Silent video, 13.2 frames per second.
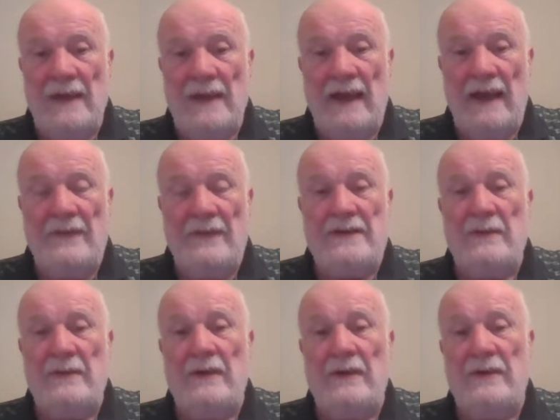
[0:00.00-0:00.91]

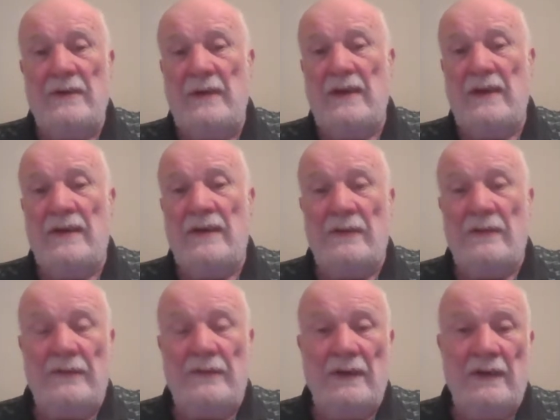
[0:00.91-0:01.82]
Avazoo are doing an
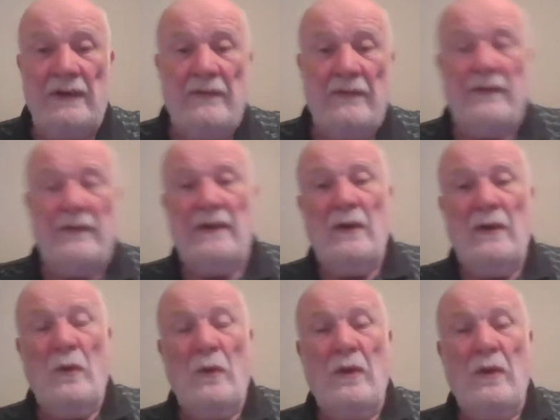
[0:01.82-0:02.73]
awful lot of
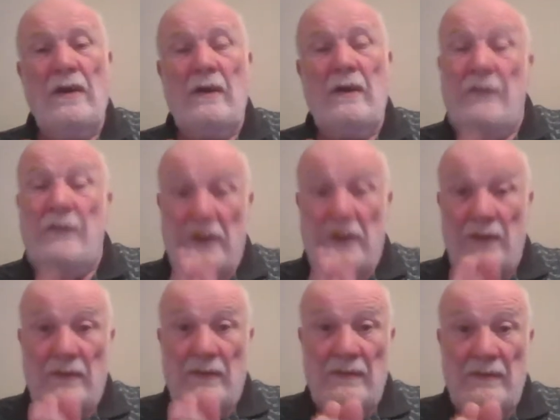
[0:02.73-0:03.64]
work for
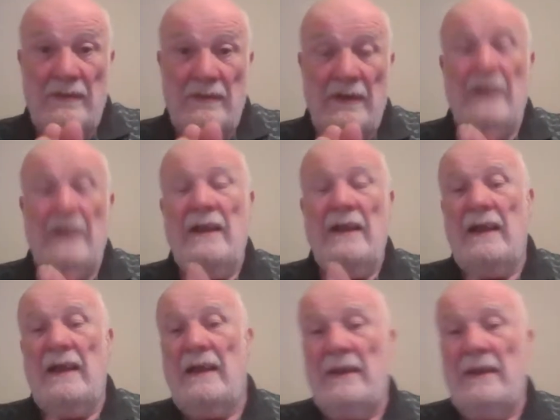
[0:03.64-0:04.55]
you.
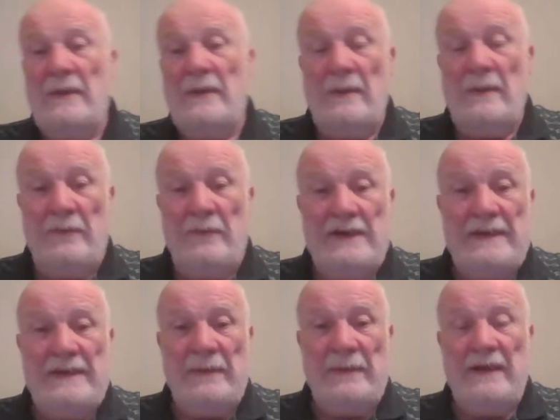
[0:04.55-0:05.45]

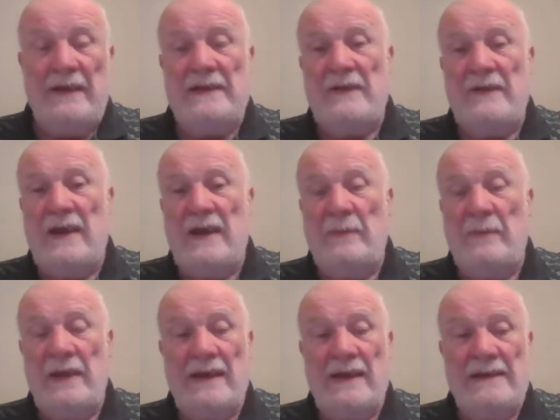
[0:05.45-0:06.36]
Principally, this VIP
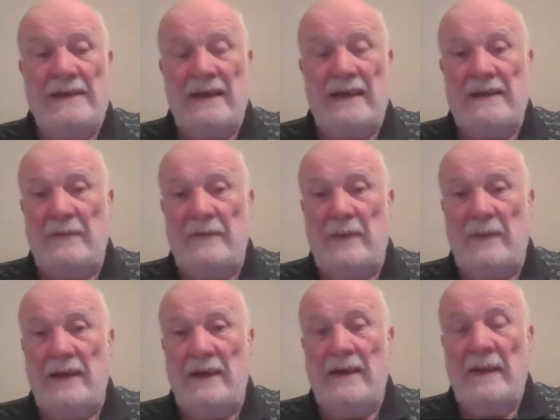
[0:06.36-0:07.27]
executive
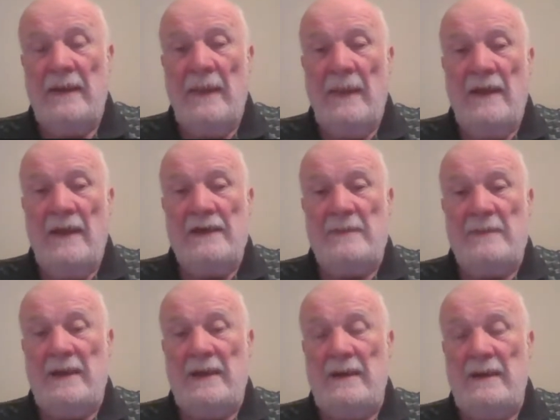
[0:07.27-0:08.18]
plan has
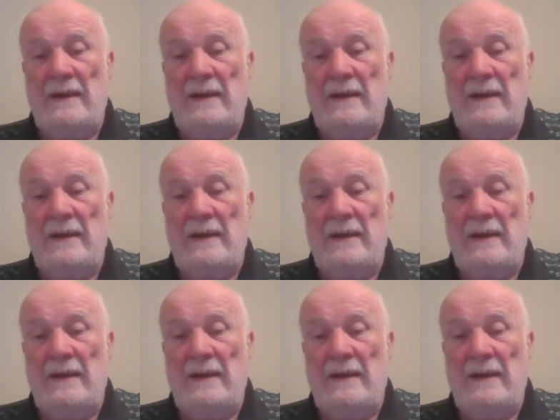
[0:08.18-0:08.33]
been